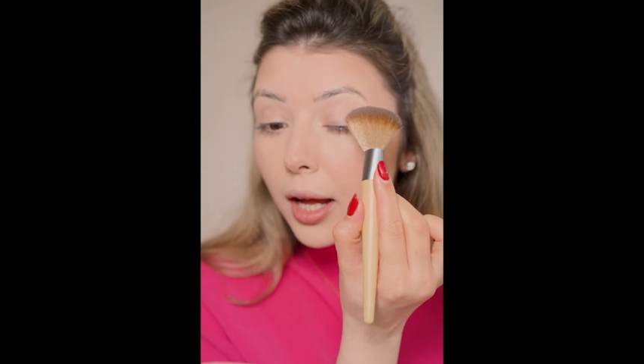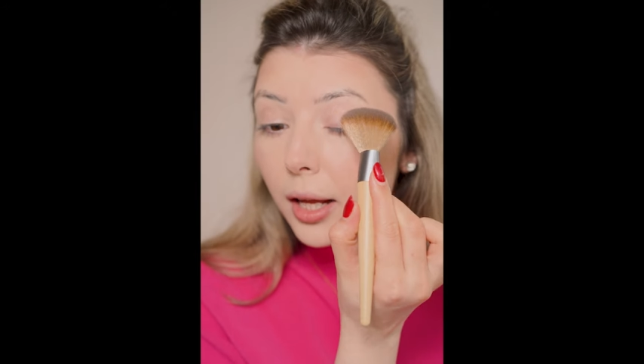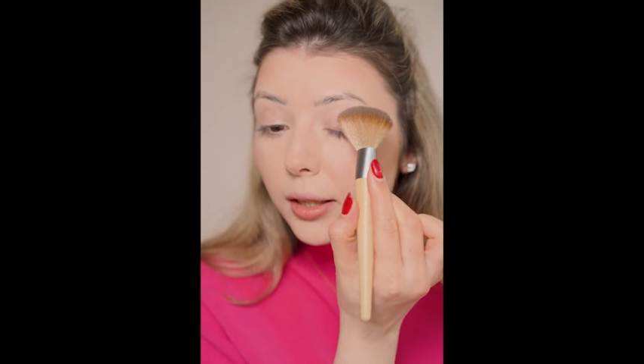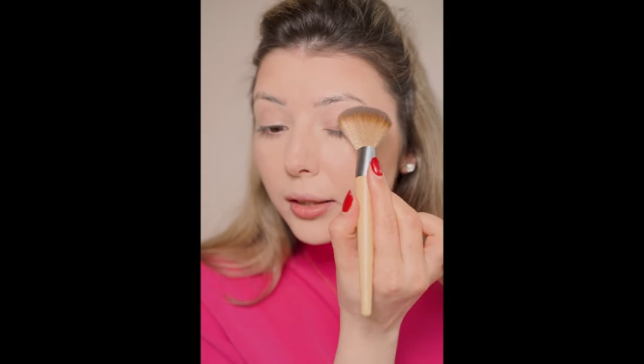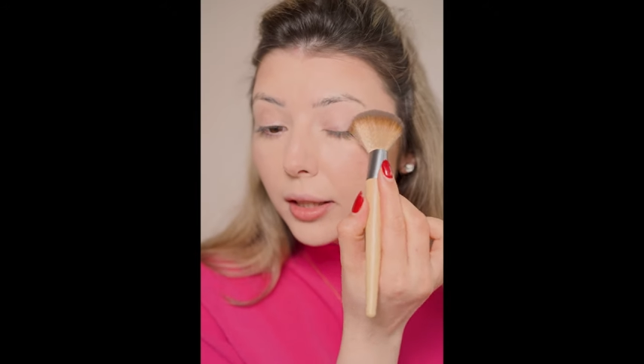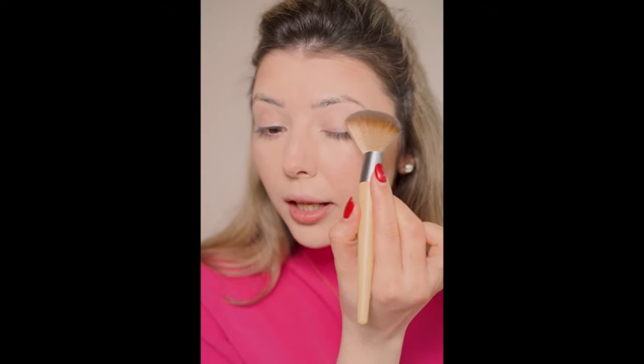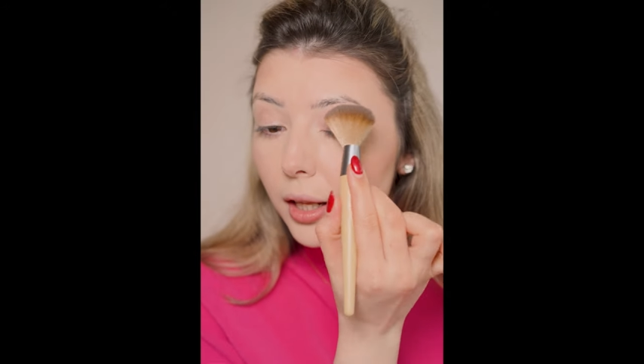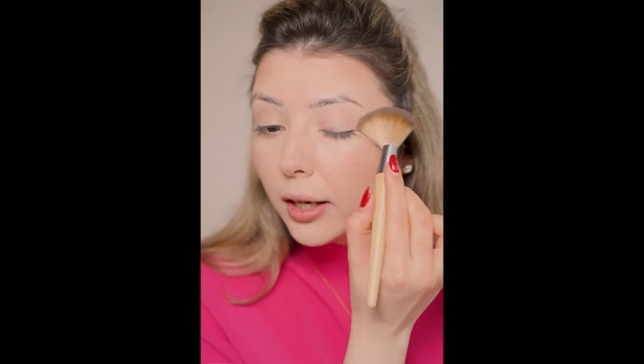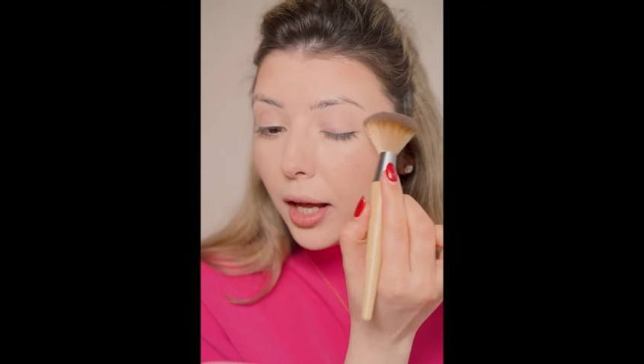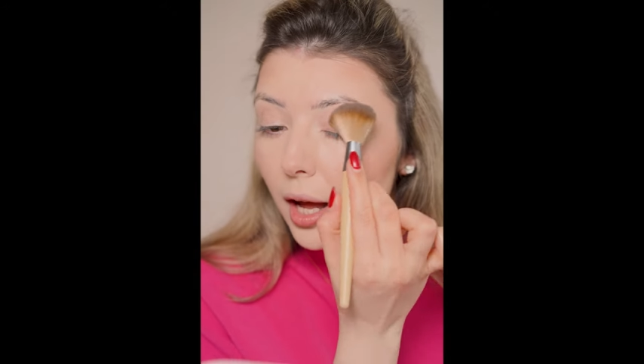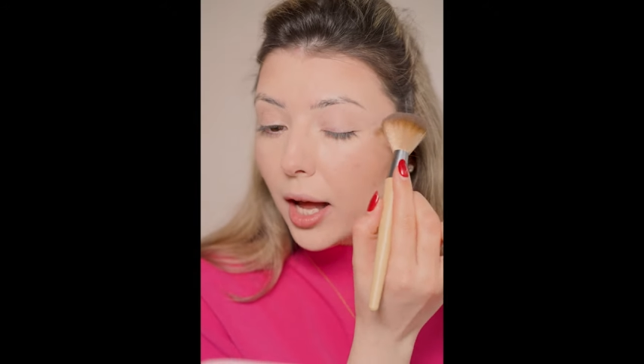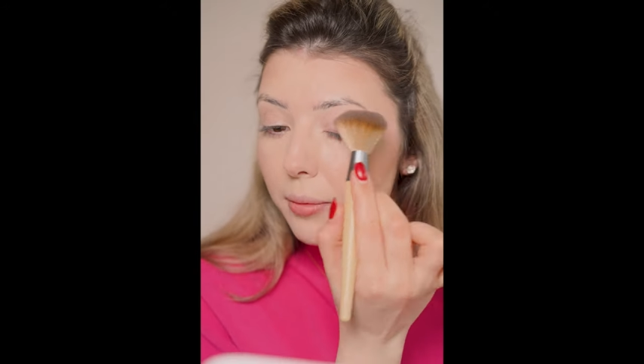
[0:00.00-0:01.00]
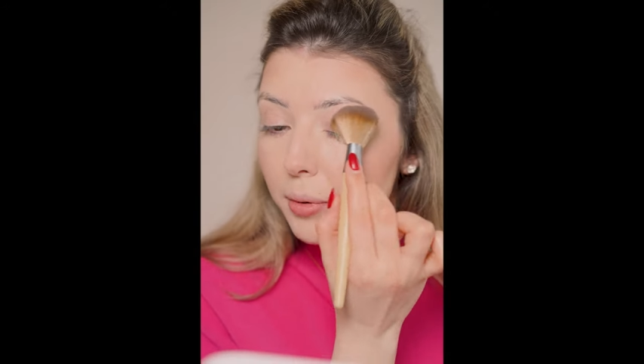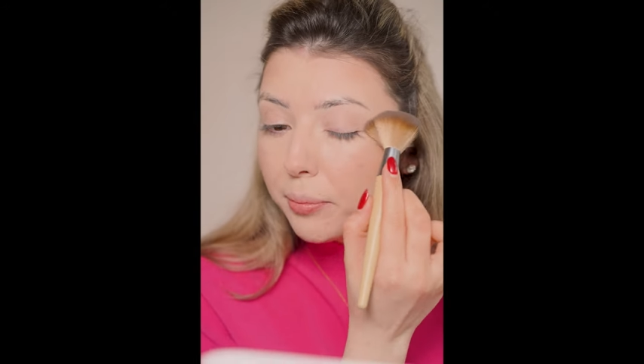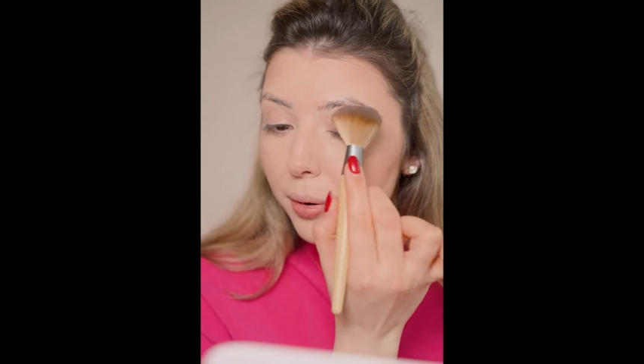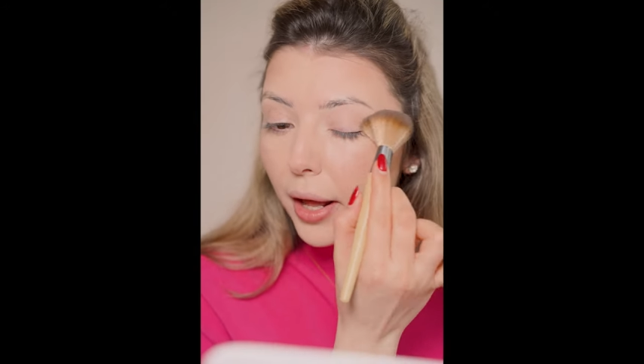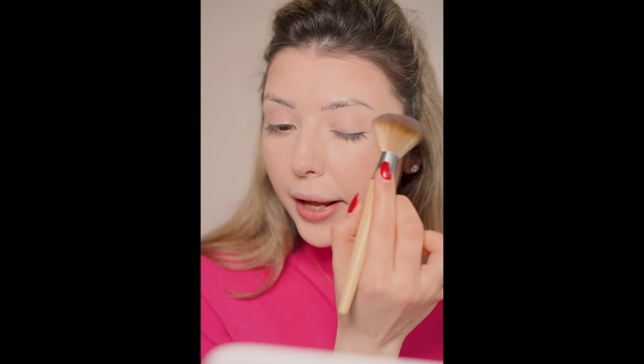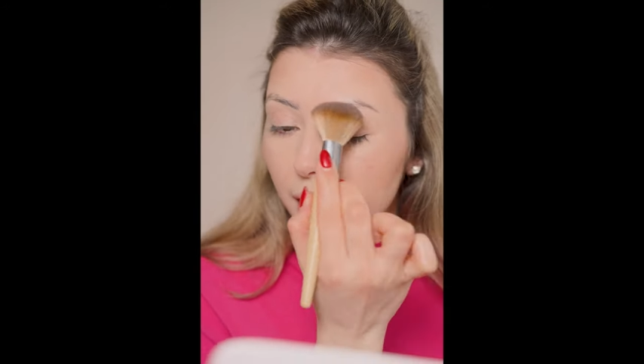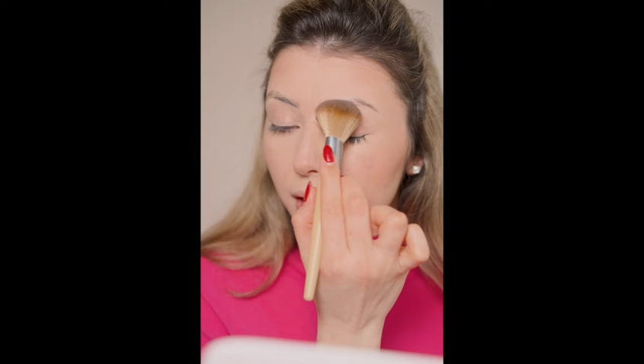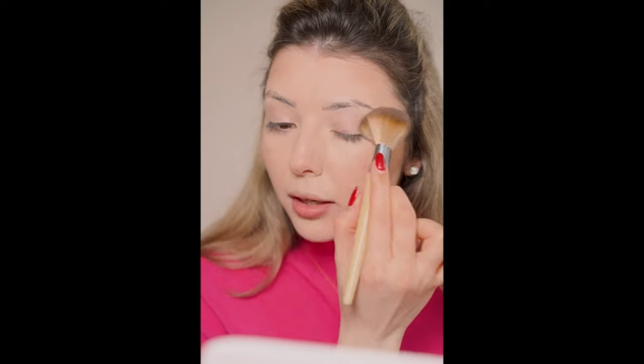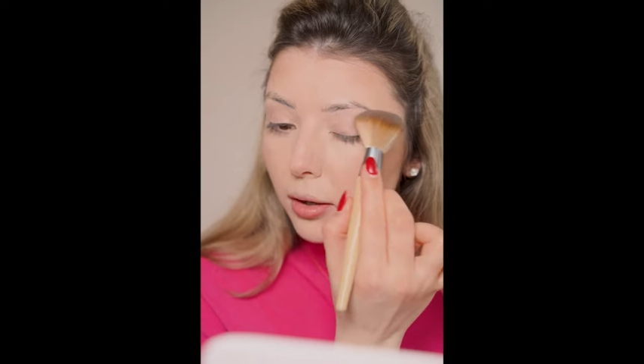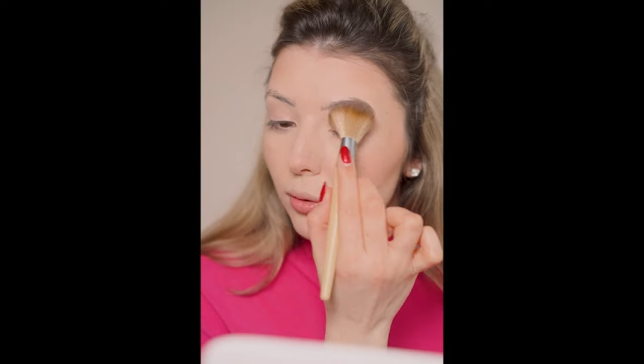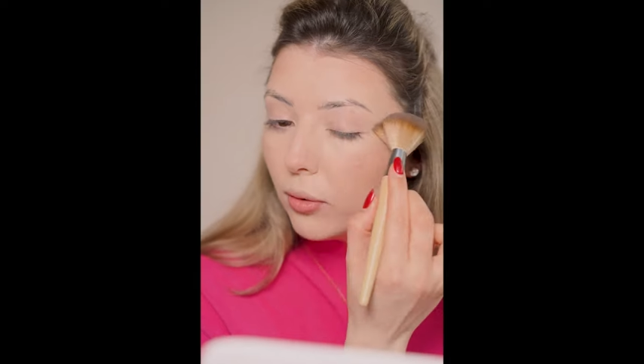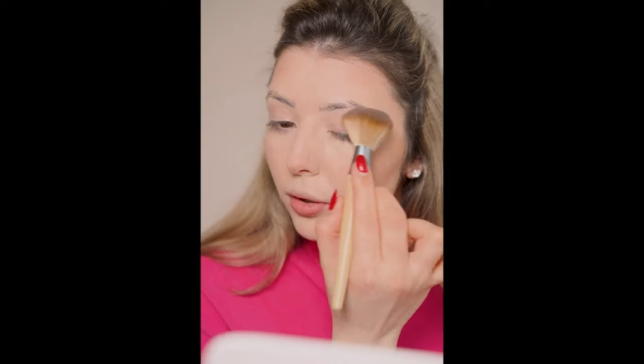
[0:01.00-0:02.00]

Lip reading: and then I'm applying